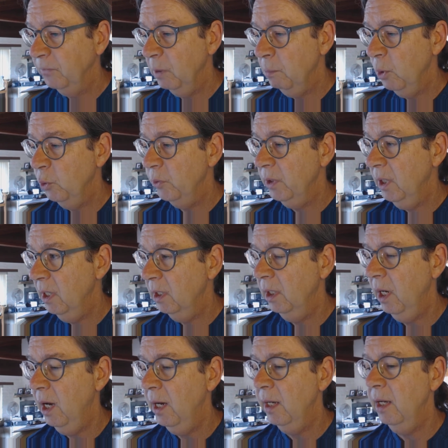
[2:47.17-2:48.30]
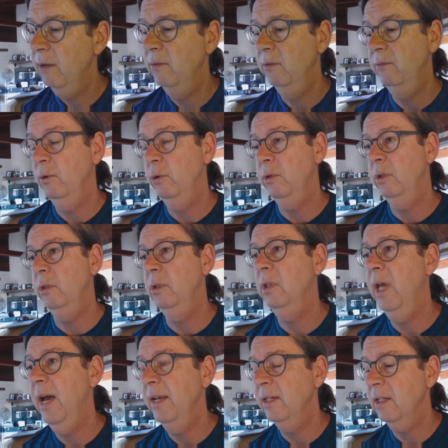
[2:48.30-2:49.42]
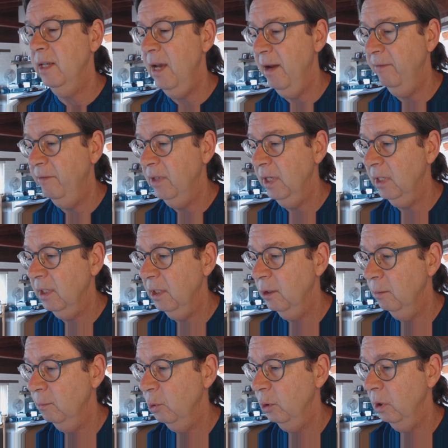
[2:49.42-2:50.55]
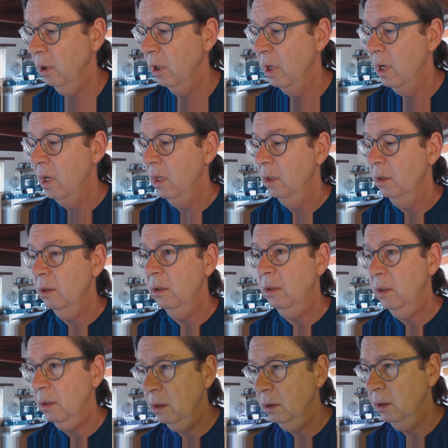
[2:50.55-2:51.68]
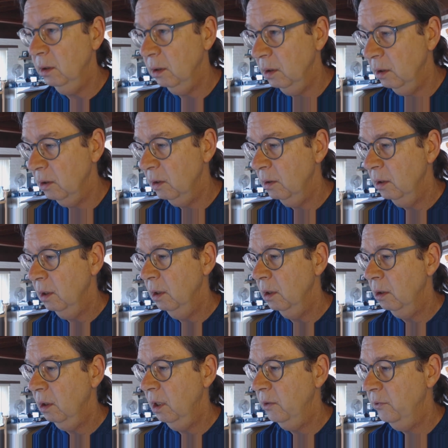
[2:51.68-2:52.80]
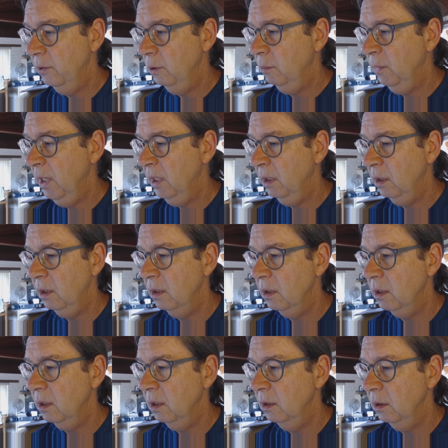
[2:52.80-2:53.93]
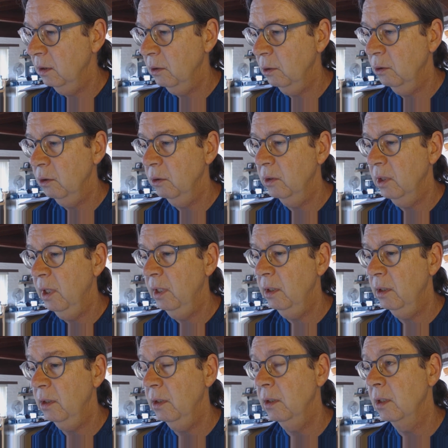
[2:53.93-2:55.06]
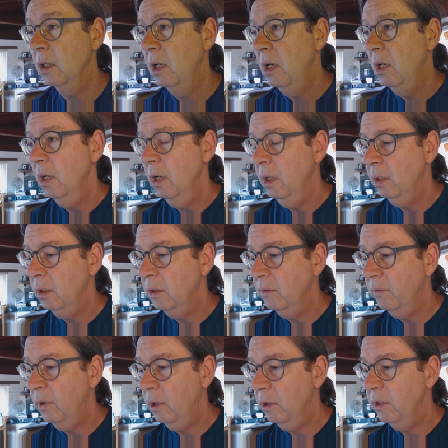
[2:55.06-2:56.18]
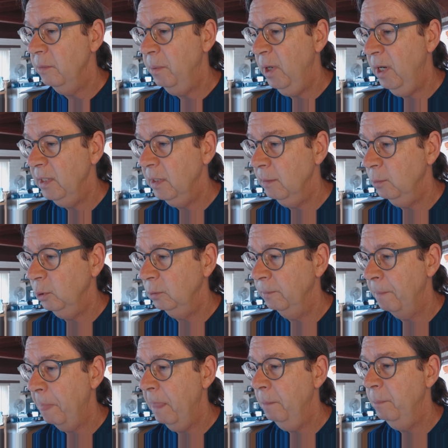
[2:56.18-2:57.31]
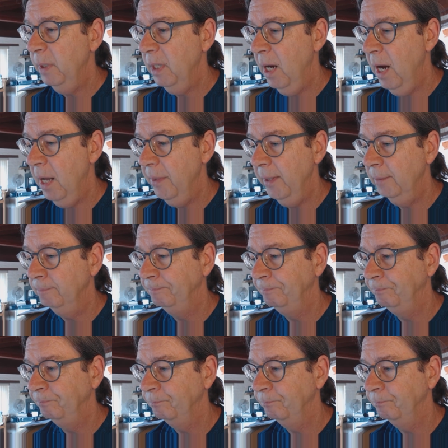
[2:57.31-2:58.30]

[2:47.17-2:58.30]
And both Ken and I have devoted the last half decade or more to signaling this across the humanities and the social sciences, and as far as possible, beyond them.